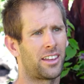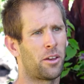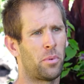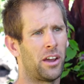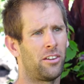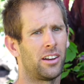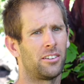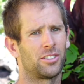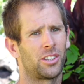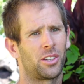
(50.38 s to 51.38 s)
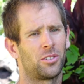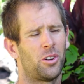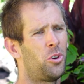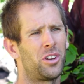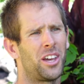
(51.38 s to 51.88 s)
like compared it, and I was like,
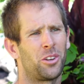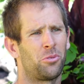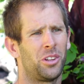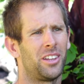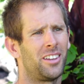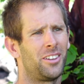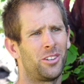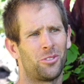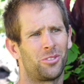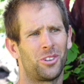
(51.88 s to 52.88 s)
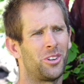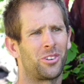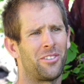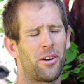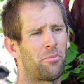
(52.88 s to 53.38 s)
oh yeah, you
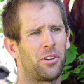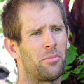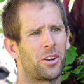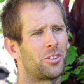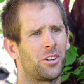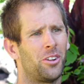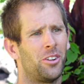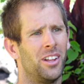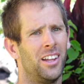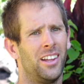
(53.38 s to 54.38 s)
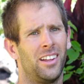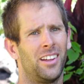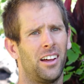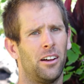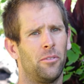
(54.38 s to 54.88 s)
don't give up very much at all.
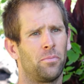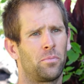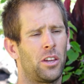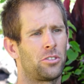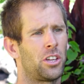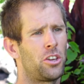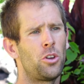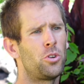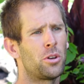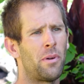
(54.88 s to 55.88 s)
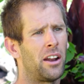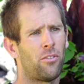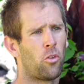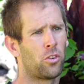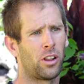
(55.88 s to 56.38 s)
There's a huge amount
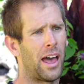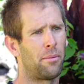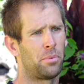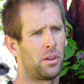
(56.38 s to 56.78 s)
of overlap.